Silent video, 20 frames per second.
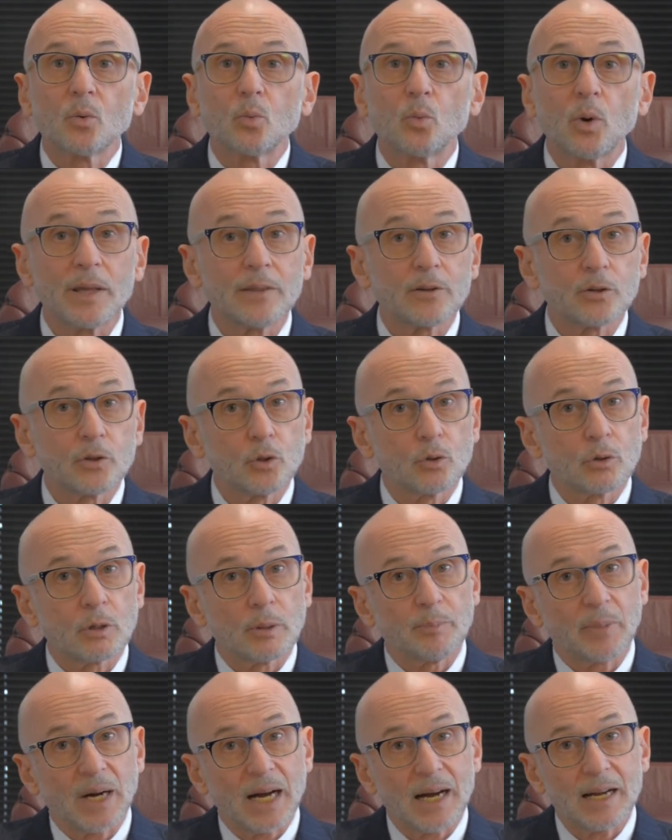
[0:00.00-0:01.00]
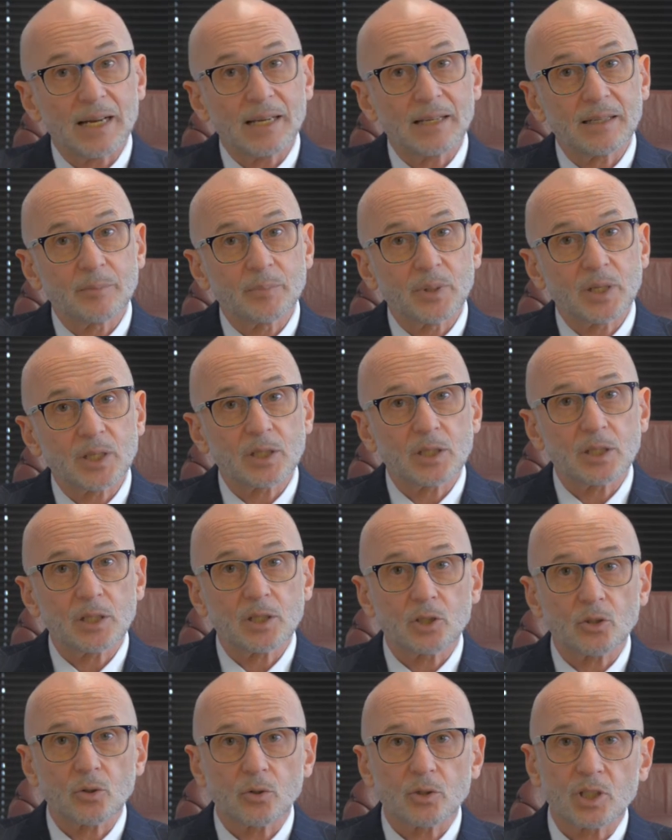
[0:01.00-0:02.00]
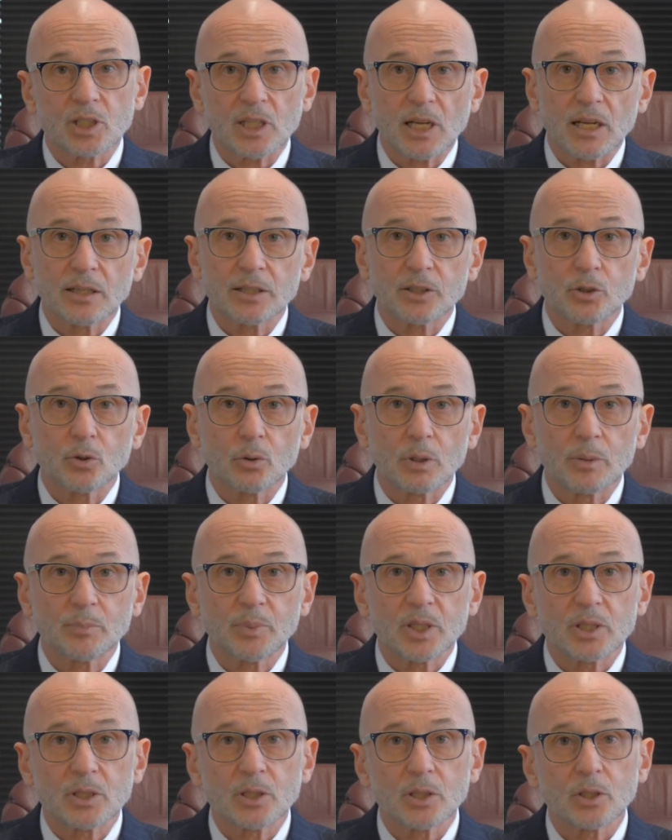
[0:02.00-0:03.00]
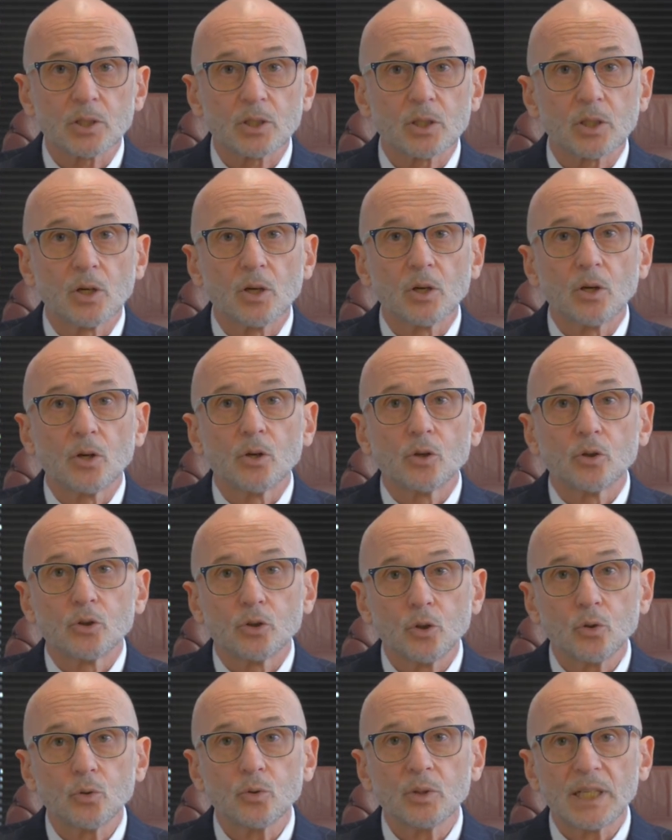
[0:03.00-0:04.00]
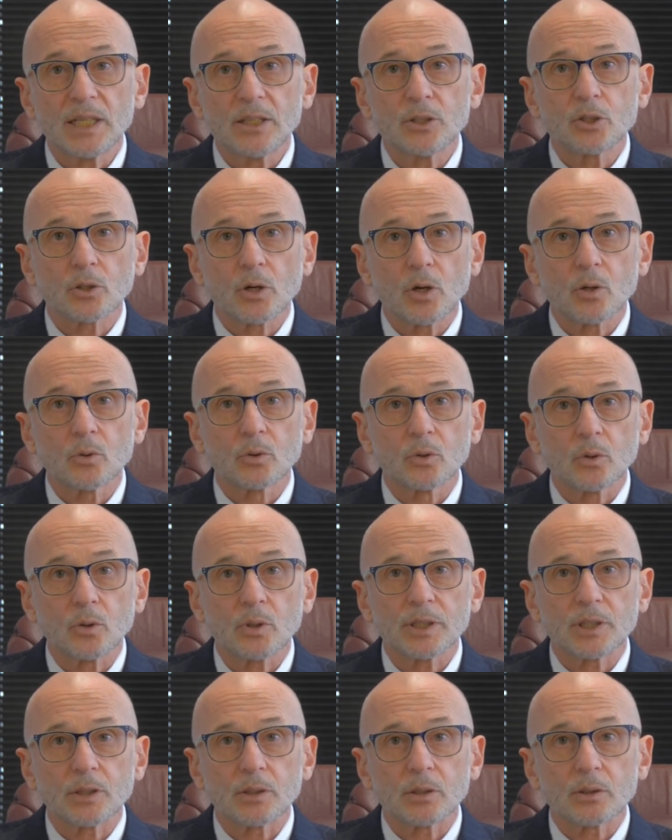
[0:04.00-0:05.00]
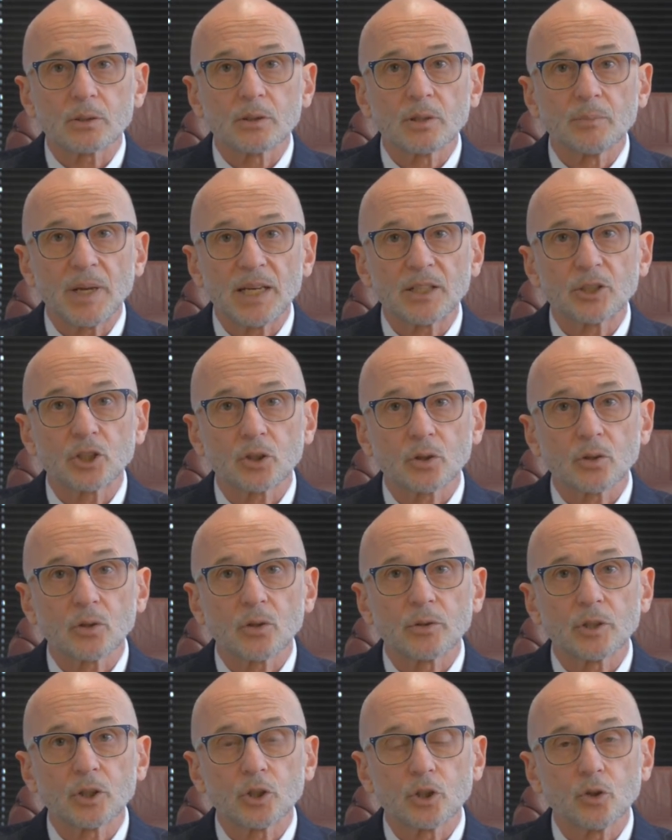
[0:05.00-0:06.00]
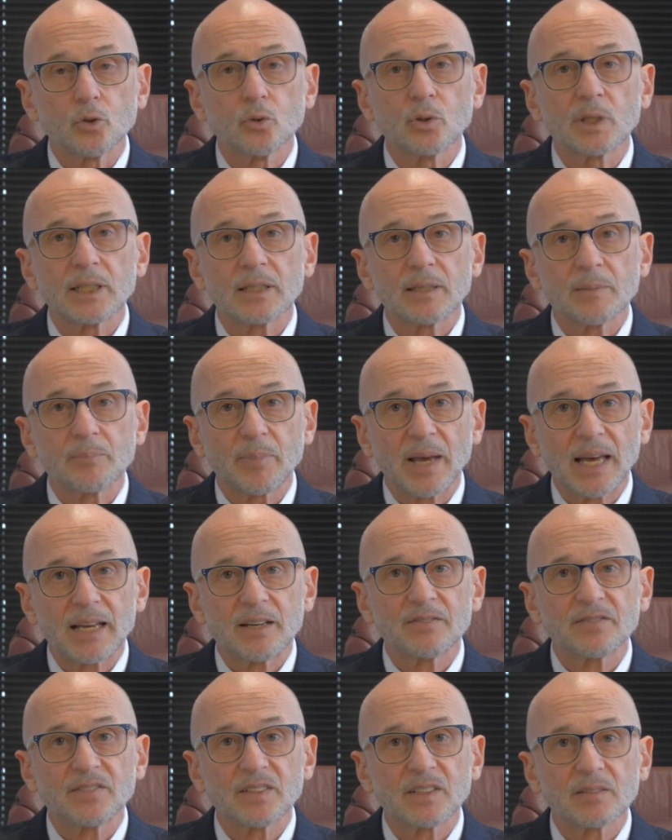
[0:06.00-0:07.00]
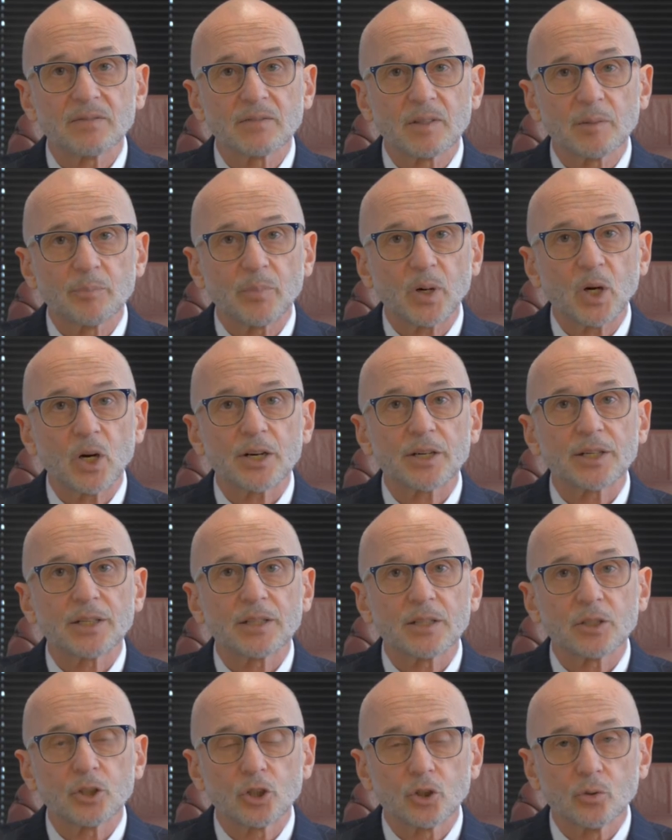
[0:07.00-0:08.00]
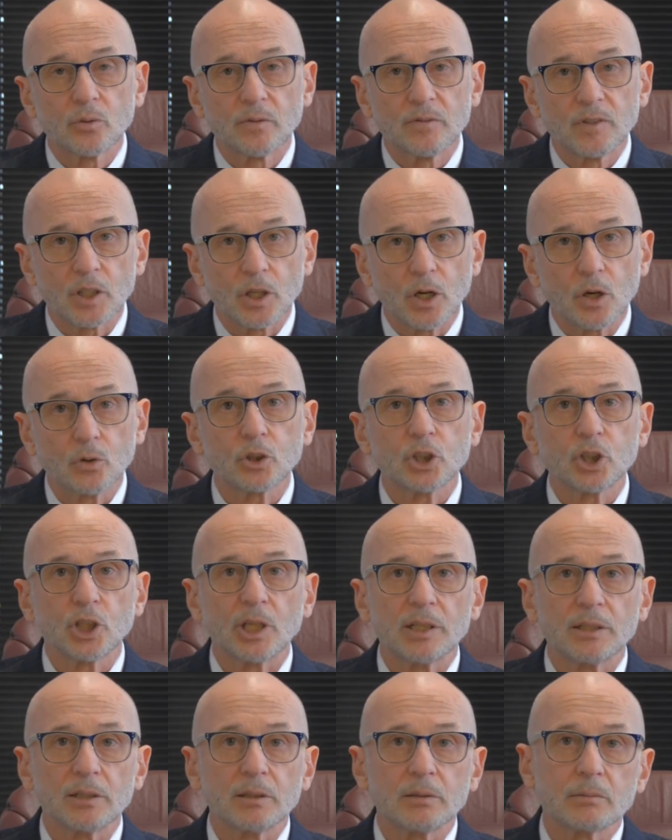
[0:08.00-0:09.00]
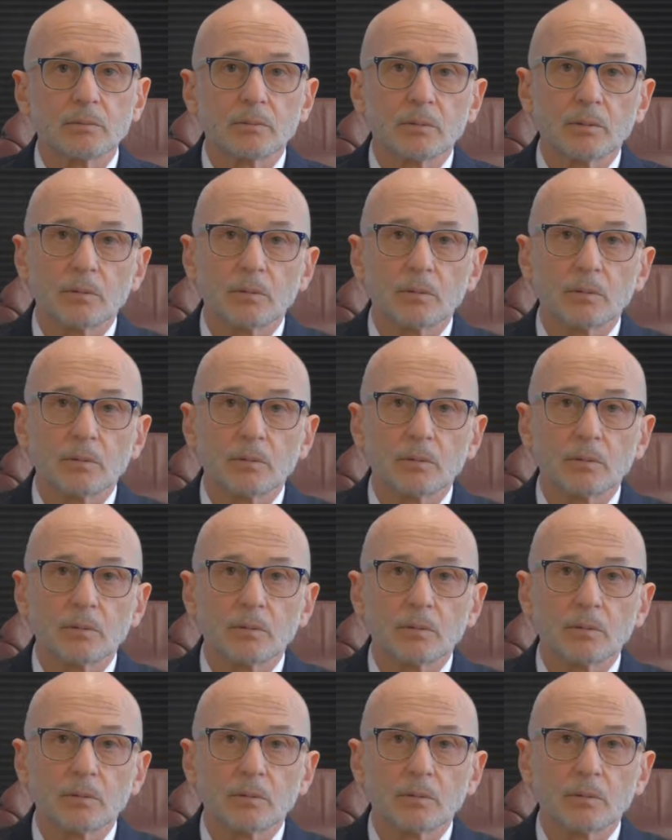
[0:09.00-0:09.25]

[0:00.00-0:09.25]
Whether you are buying a business or selling your business, you need your own lawyer to make sure that you get the benefit of the bargain that you have negotiated.